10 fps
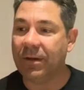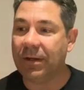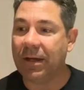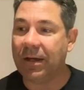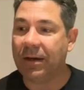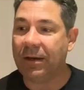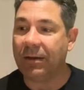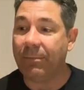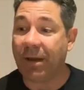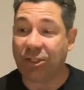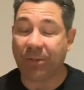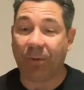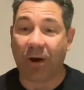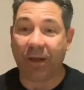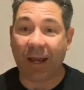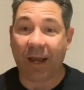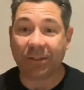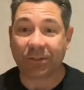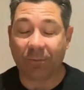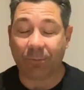Magic Pie the
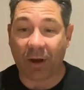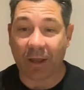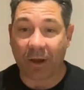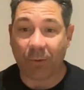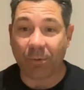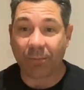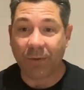Arse on my album,